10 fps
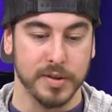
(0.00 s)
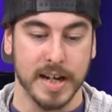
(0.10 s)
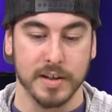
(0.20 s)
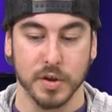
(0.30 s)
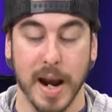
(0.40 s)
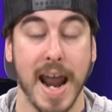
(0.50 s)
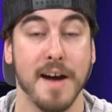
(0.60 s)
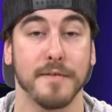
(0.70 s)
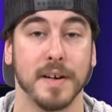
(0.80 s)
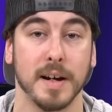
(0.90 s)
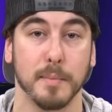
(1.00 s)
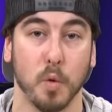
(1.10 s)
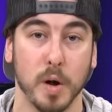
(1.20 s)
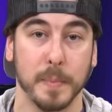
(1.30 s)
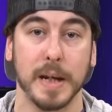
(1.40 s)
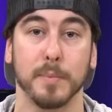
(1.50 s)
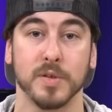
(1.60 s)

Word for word: saying, so I have uh, more people